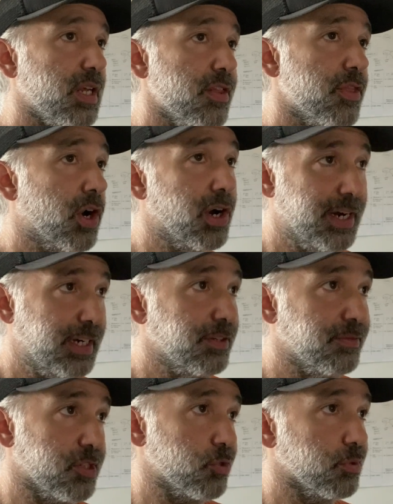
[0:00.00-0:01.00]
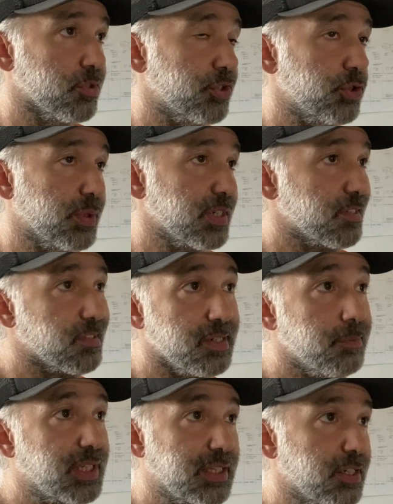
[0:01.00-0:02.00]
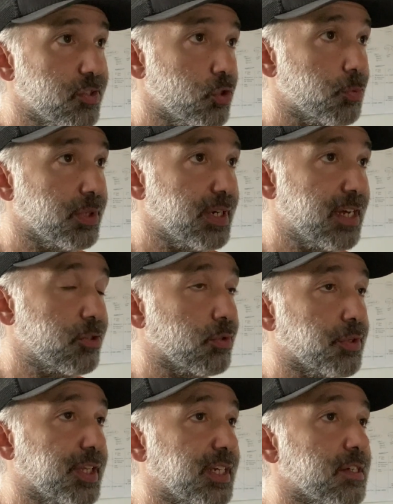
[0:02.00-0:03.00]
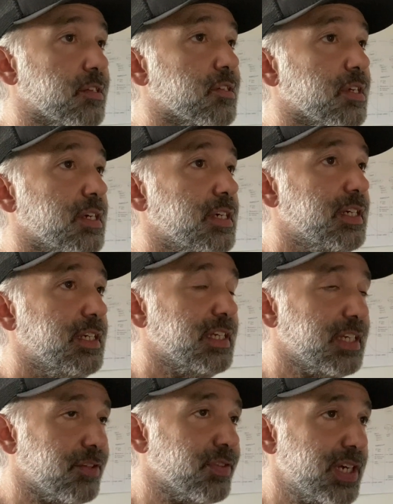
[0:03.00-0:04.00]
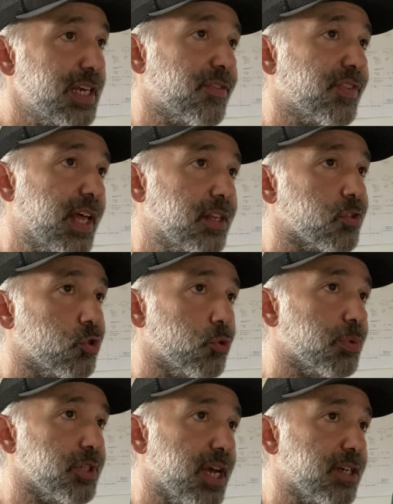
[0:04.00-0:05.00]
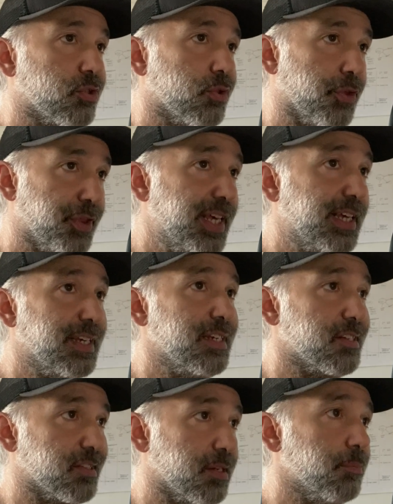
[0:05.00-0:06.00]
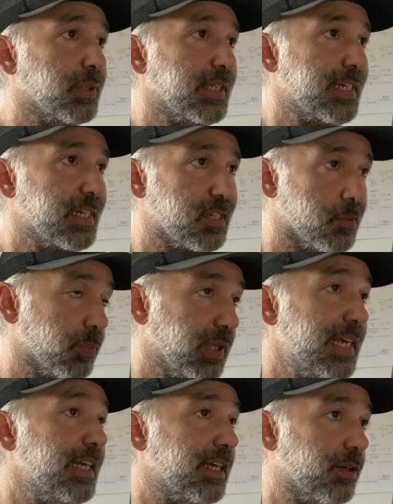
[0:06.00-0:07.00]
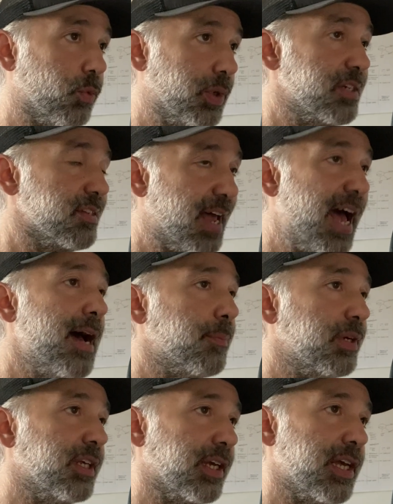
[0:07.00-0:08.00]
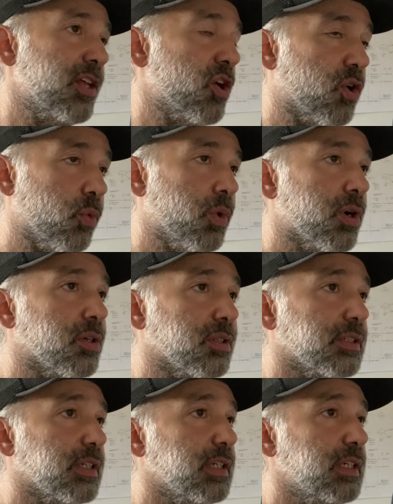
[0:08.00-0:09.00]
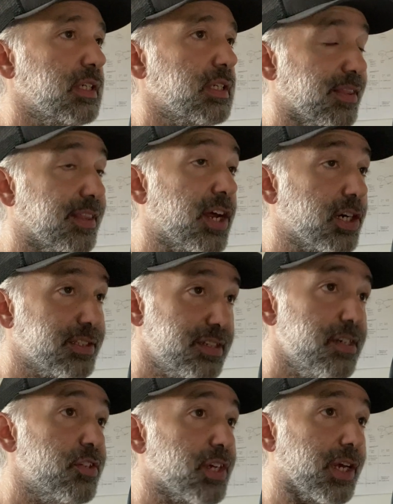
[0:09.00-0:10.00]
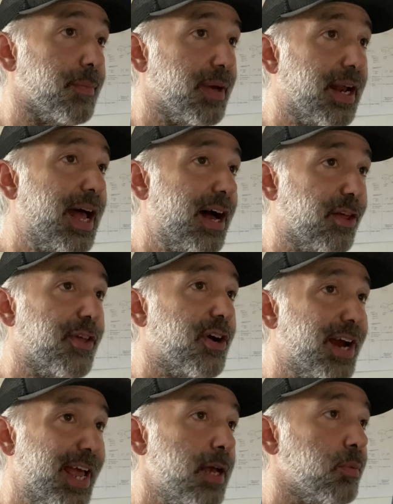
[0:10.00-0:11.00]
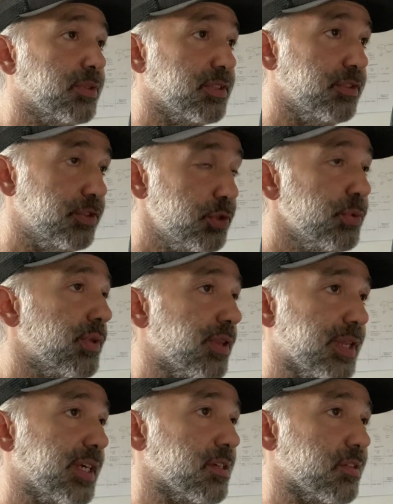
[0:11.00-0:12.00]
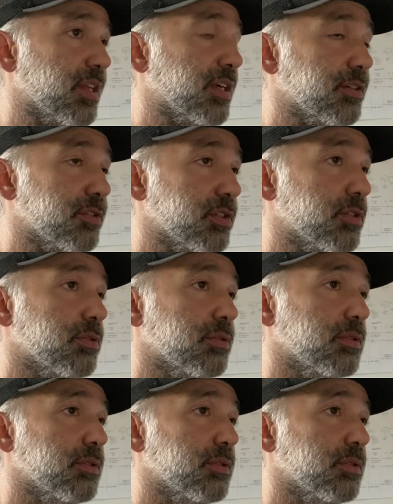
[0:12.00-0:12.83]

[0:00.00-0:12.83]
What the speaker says: There are individuals doing seemingly supernatural things, even if that supernatural thing is simply explaining what is happening in our world. They are teaching about how they are able to do the things they can do.